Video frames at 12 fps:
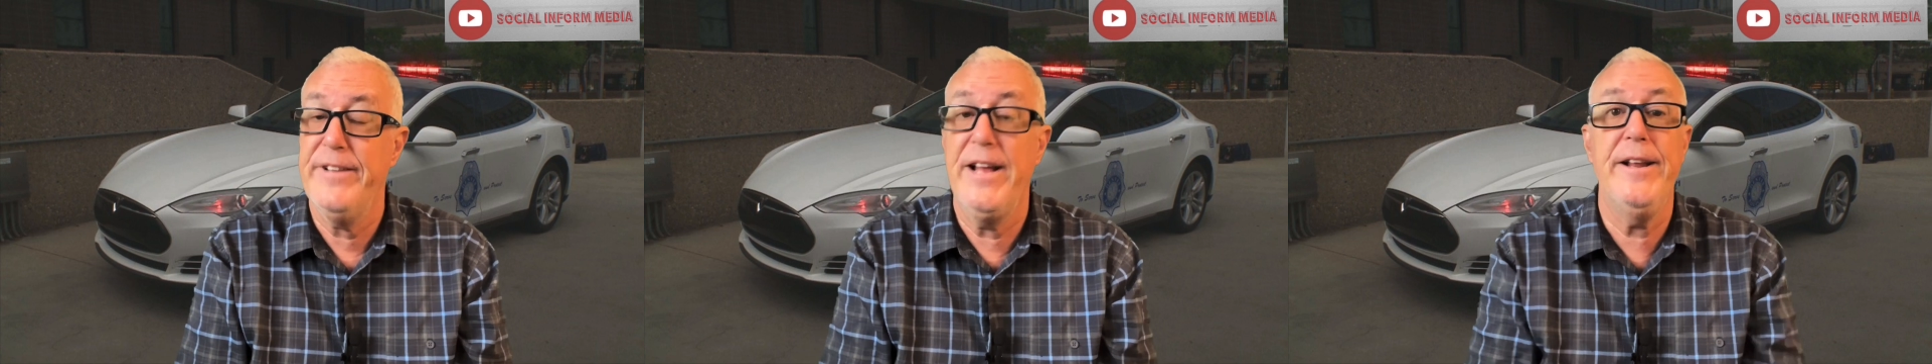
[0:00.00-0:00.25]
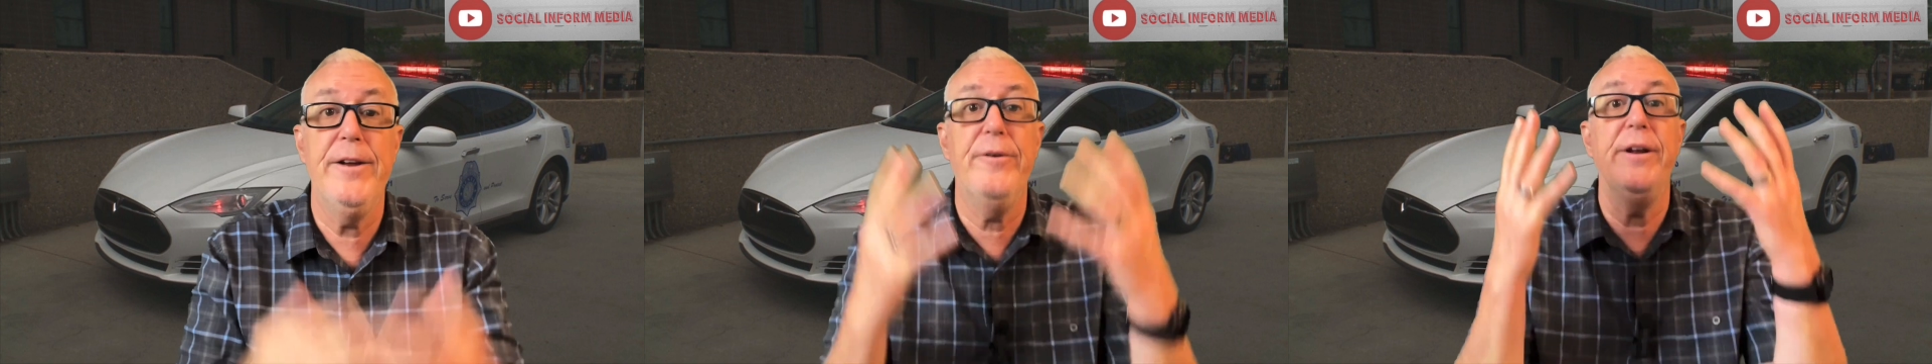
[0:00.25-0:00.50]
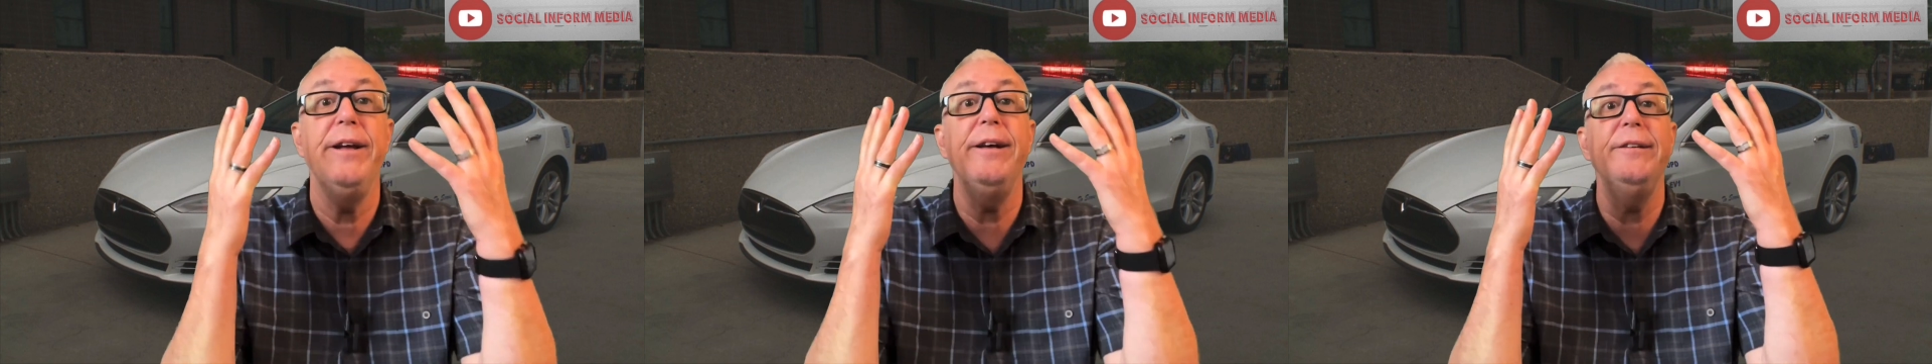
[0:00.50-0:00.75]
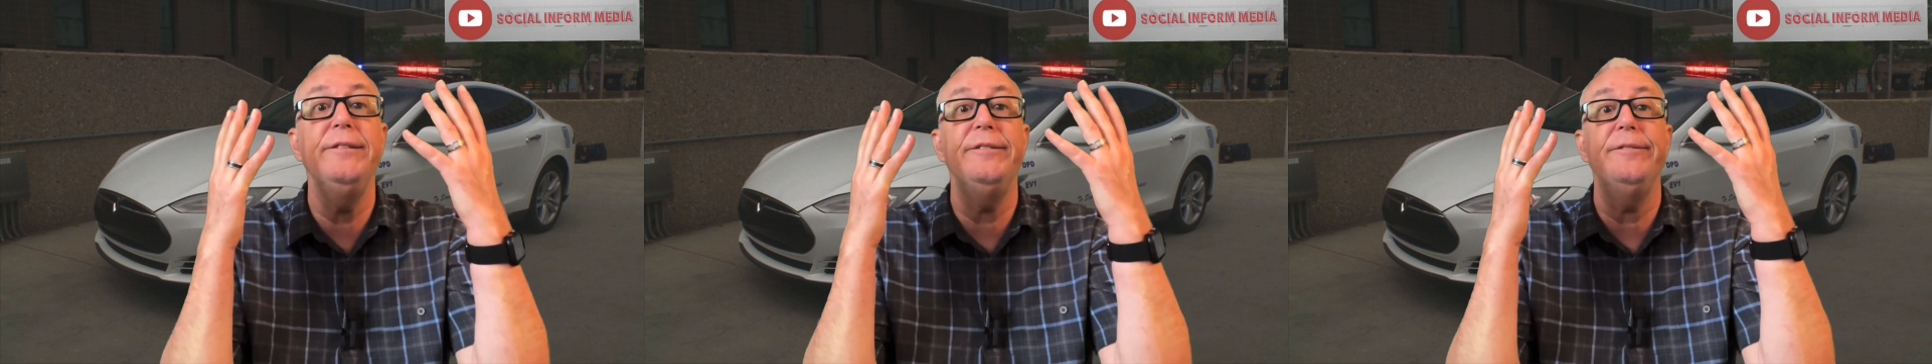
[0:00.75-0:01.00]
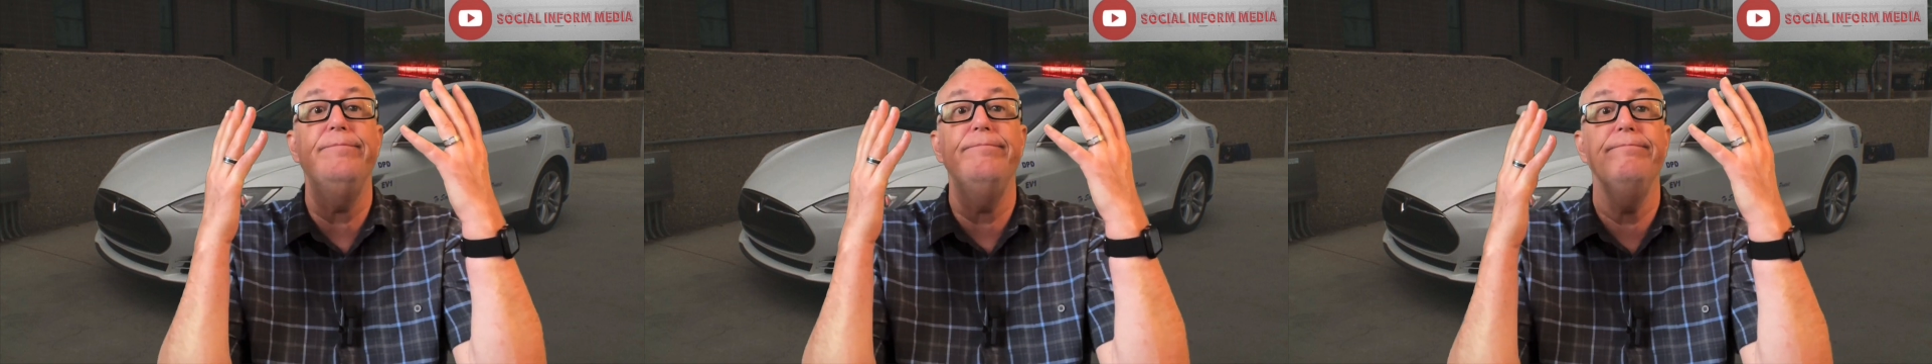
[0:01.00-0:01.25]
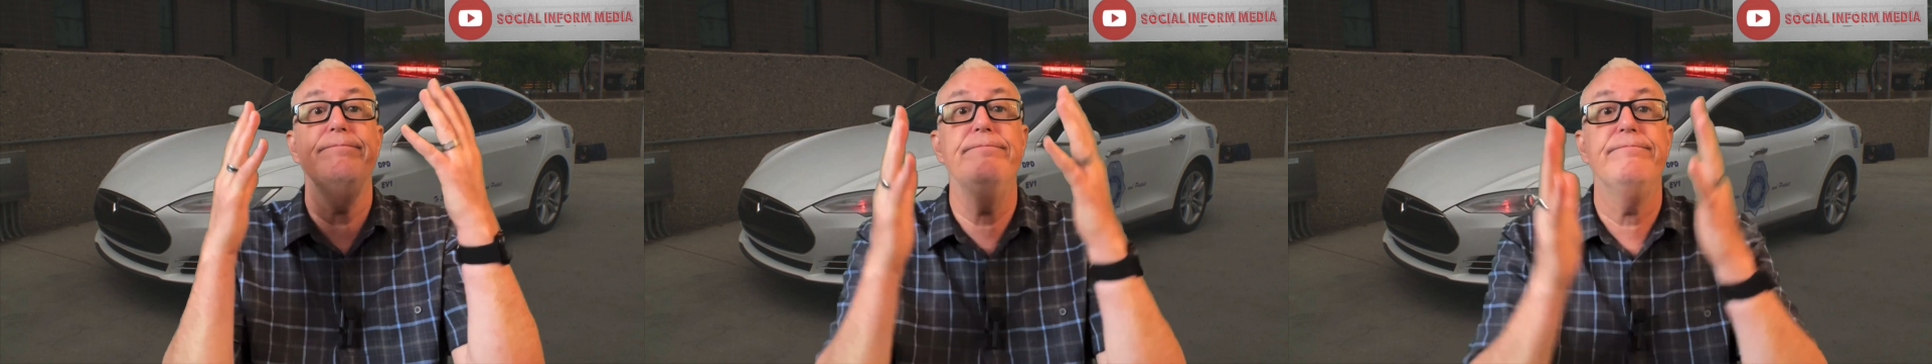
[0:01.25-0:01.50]
And here he is.
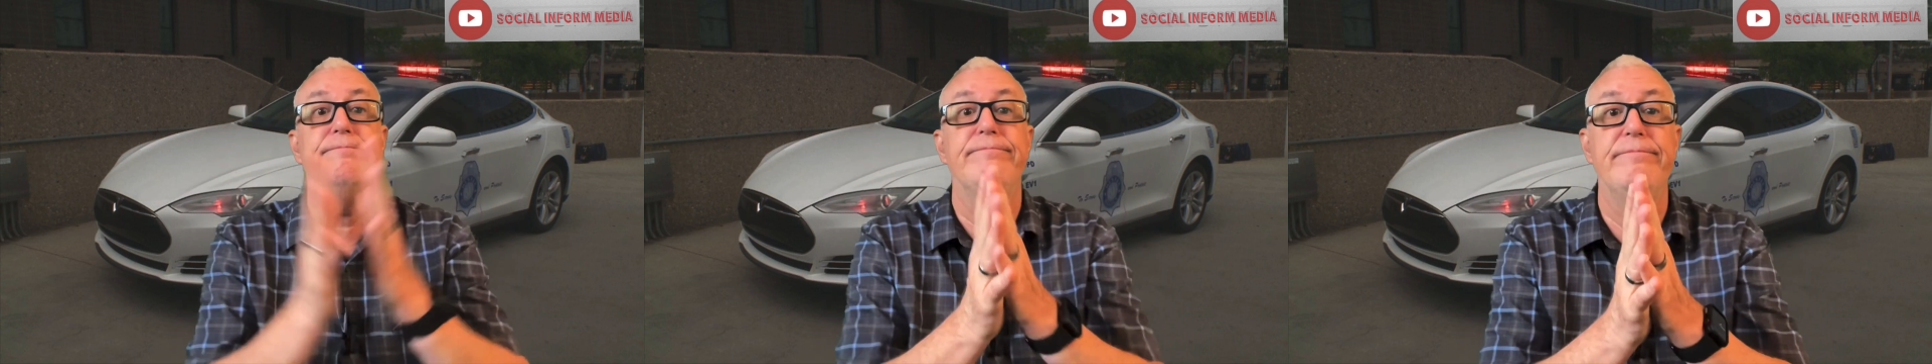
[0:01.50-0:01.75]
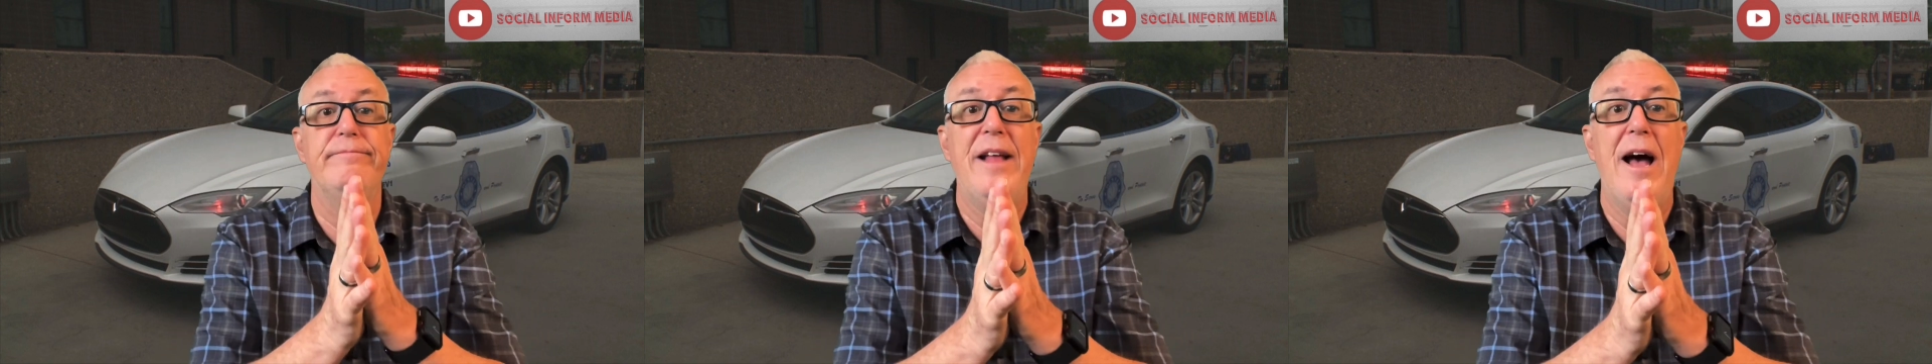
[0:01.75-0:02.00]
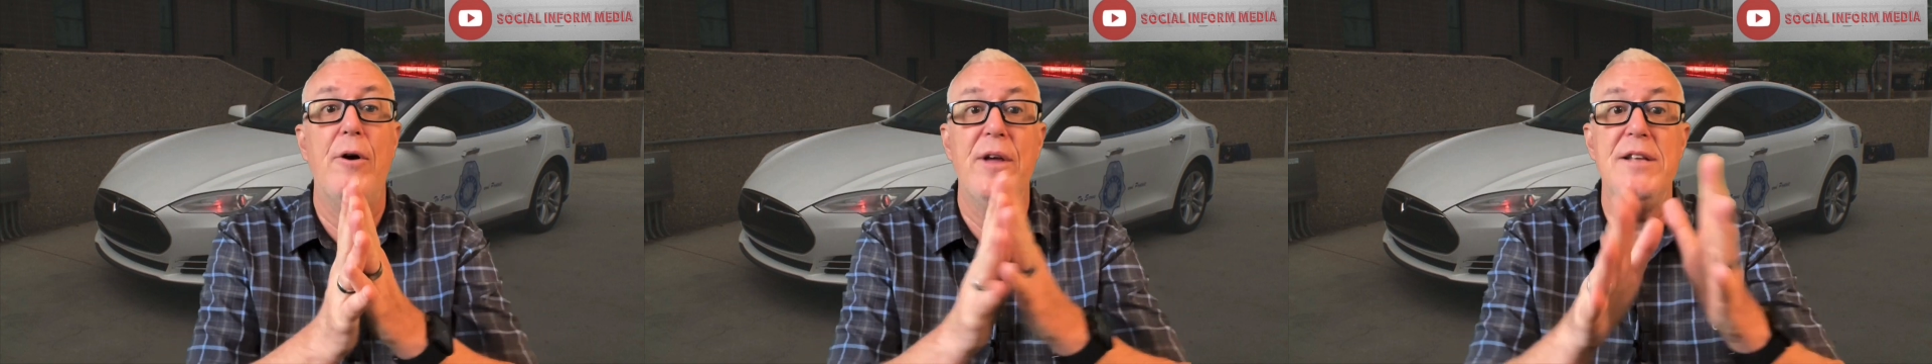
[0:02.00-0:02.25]
Now